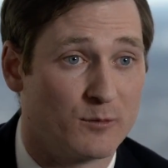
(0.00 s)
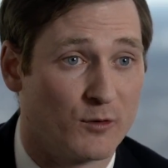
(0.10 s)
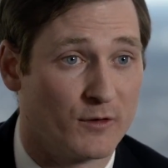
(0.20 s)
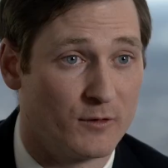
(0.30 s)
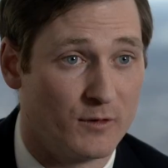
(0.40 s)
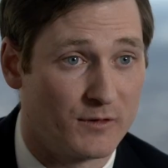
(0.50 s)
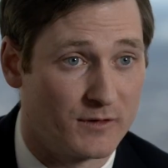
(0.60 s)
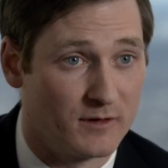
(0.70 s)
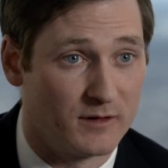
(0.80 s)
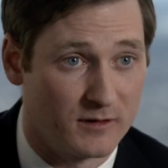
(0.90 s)

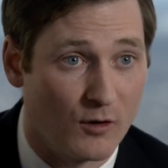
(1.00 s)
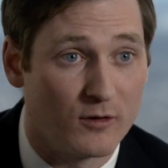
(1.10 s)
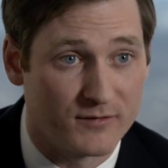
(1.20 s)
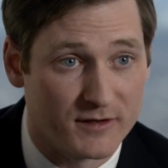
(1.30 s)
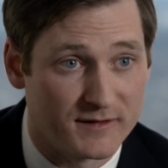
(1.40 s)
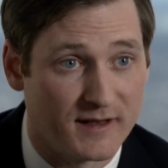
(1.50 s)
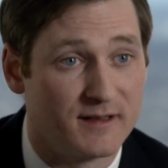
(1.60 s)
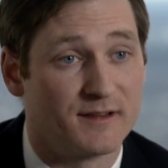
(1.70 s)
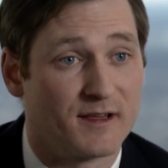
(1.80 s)
produced and all of the attendant